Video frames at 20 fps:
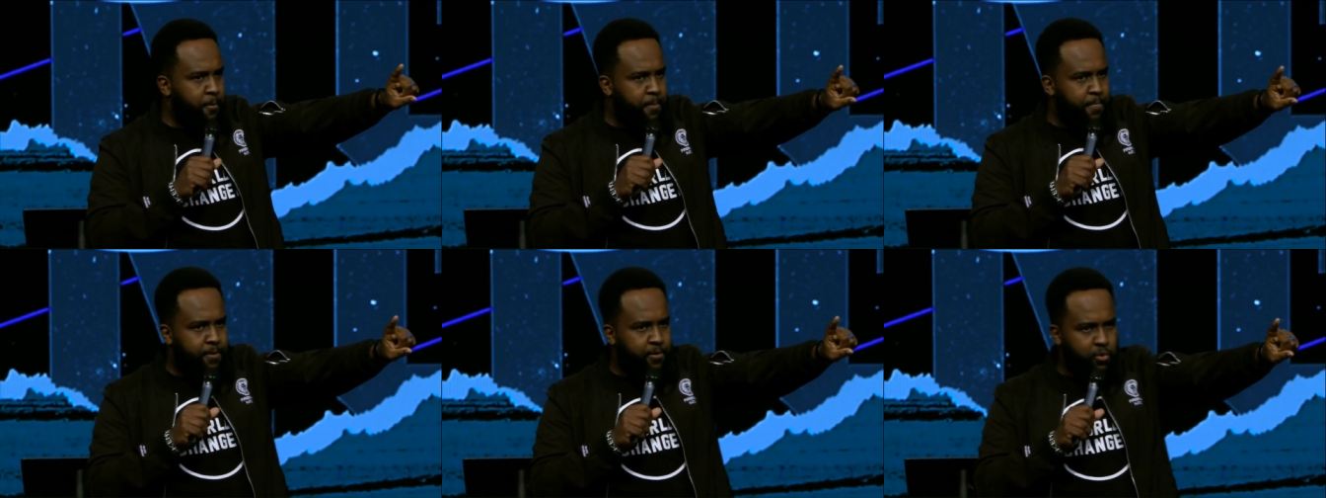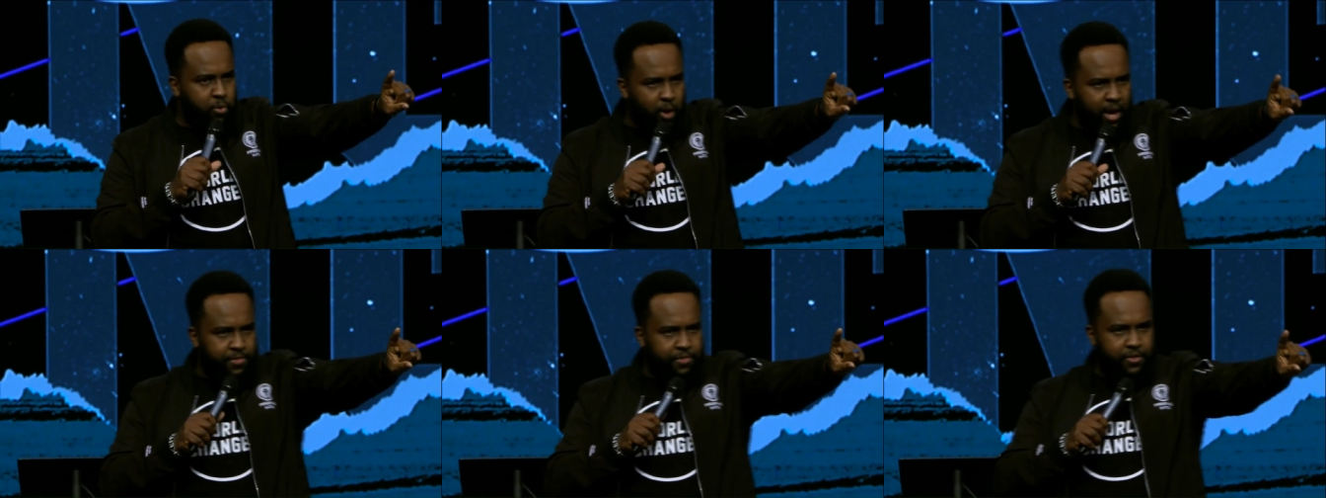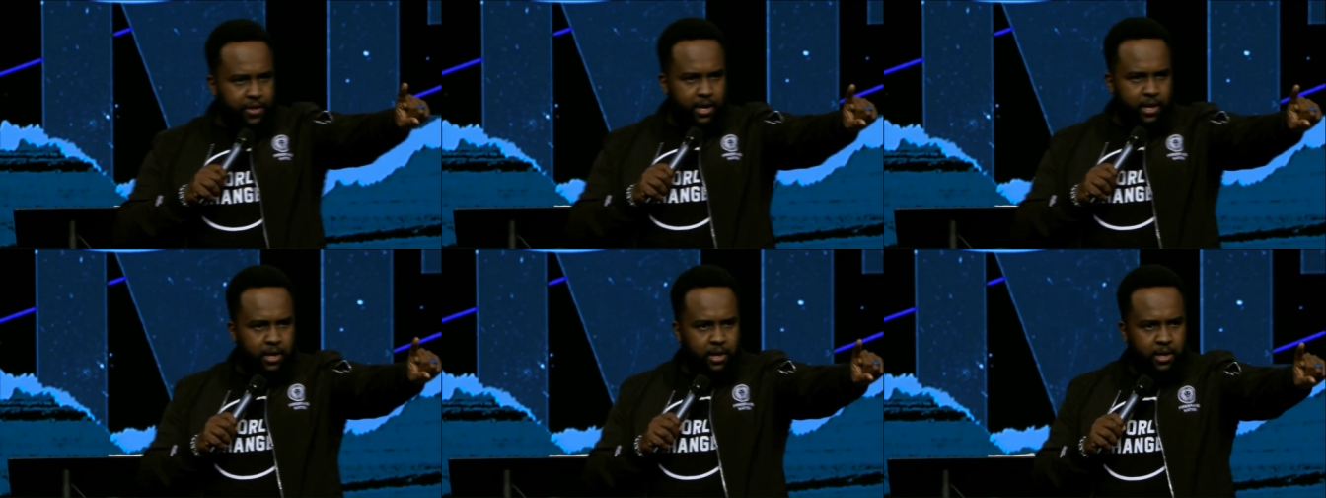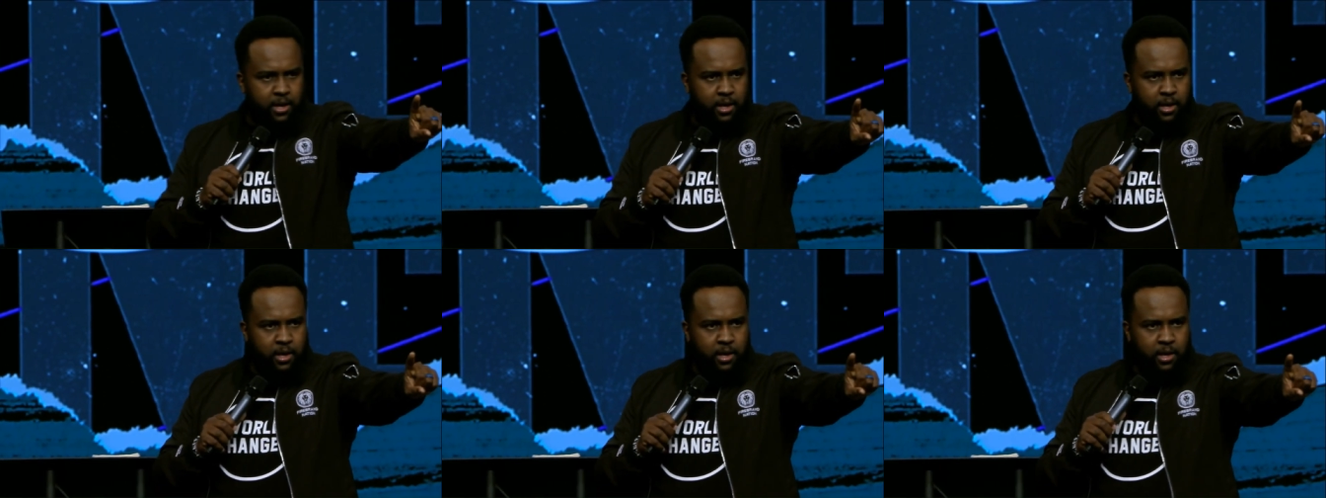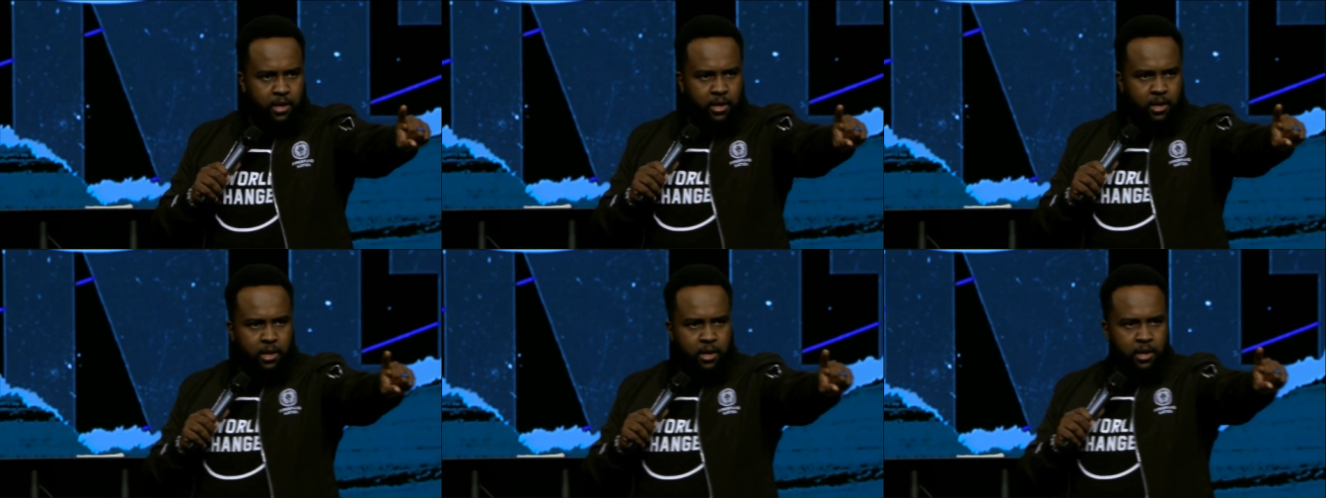It's one thing
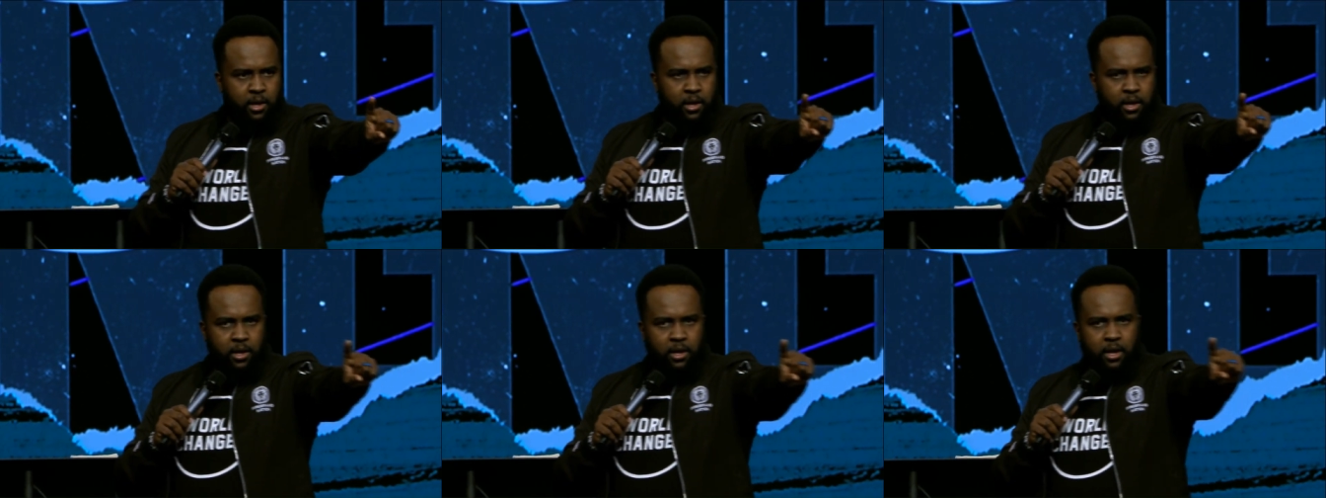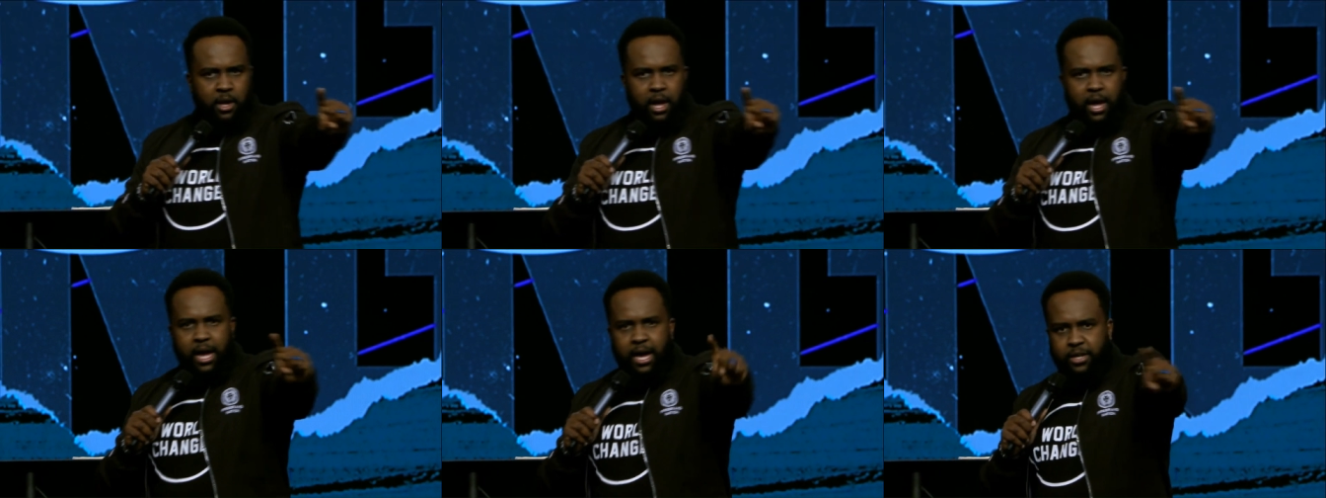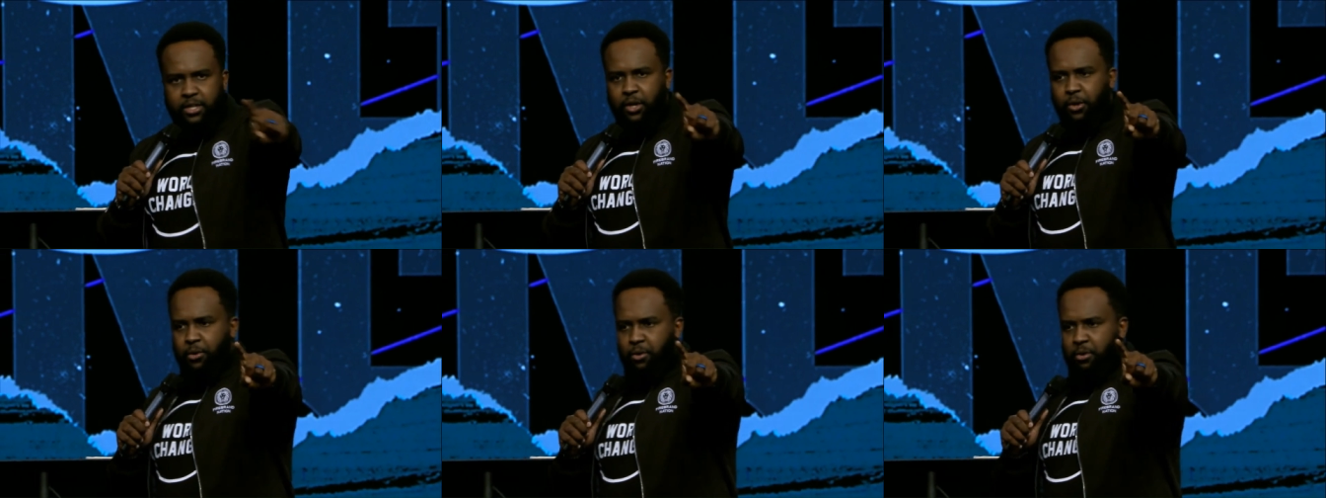I do.